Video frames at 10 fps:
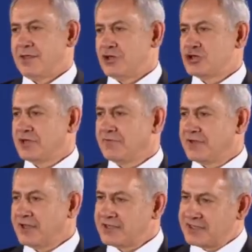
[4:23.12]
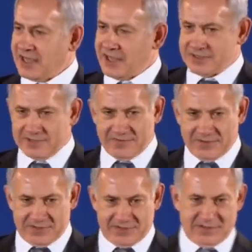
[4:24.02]
the shifting sands of
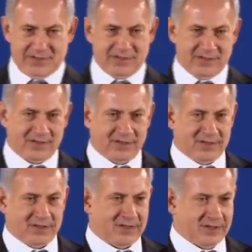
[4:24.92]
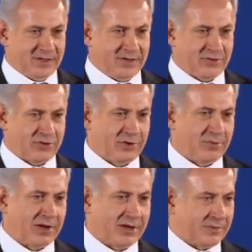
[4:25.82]
this
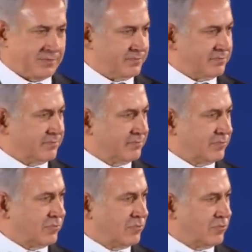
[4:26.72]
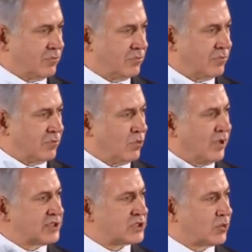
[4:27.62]
turbulent,
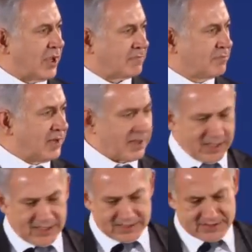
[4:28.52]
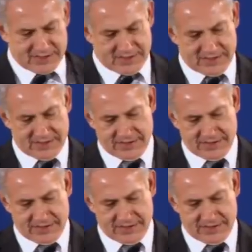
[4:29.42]
windswept Middle East,